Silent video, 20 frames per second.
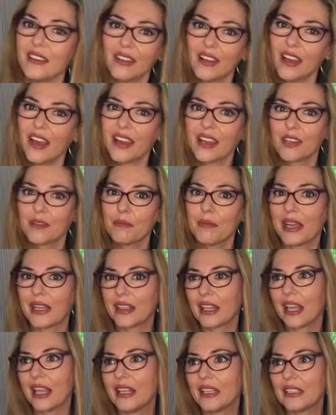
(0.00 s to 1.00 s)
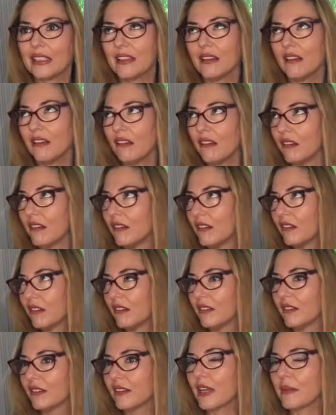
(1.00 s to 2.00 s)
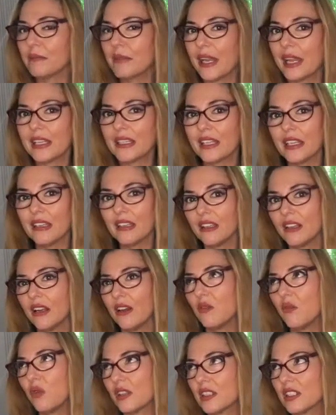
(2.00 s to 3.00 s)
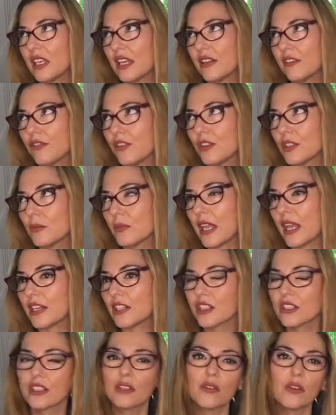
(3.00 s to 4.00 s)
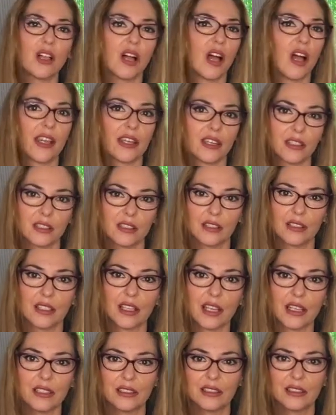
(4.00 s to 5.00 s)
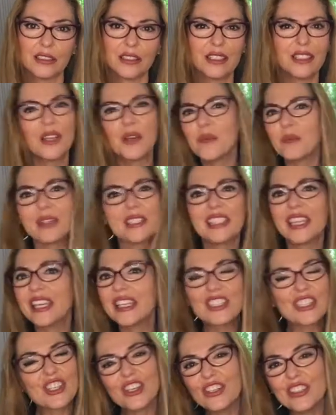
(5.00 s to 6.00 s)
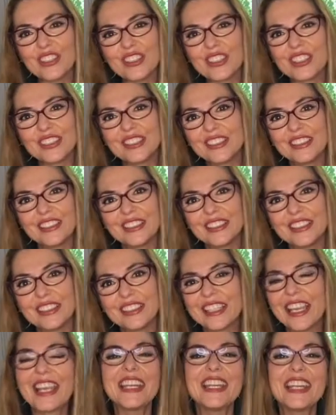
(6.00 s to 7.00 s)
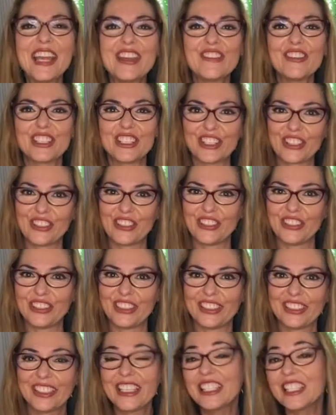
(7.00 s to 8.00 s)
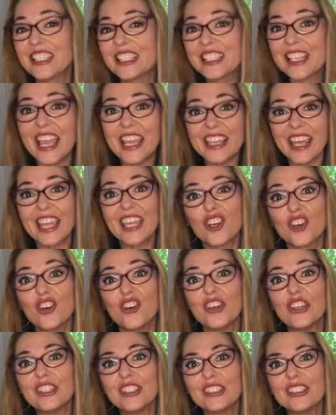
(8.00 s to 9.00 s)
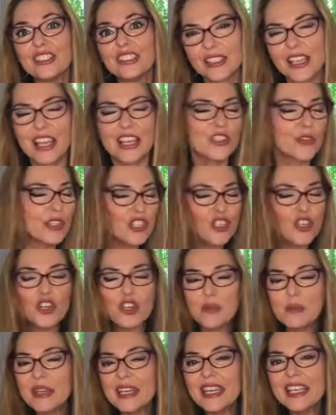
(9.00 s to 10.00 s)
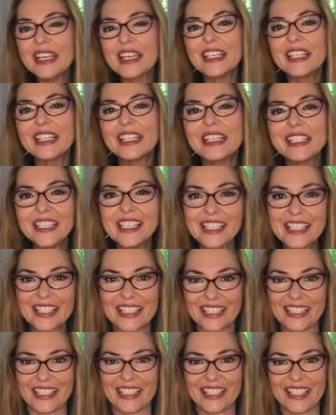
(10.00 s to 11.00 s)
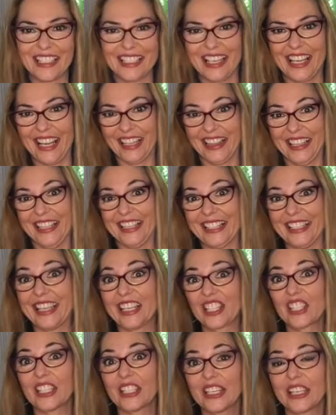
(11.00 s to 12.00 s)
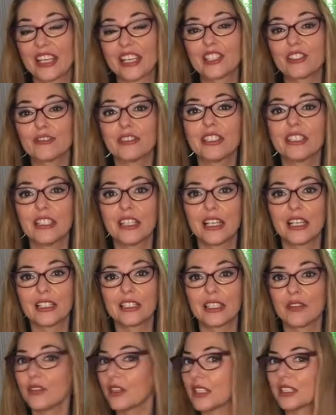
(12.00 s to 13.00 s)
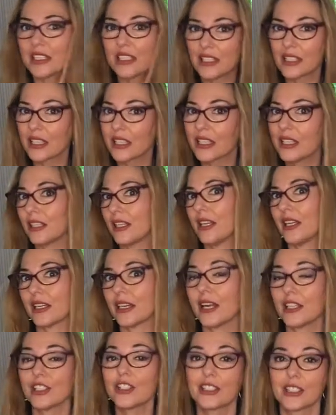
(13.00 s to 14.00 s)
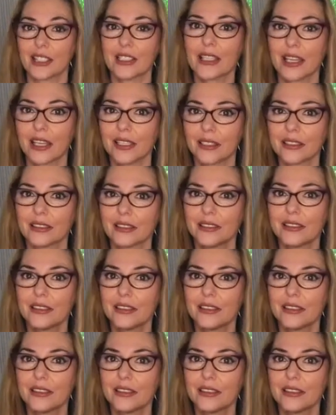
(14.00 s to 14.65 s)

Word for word: I could make that. Oh, that painting? What's that? A few splashes on the wall? I could do that." But they don't. They never do. They just say they could. So it took me years to get this actually, and to realize that when I see something I like, I should just get it,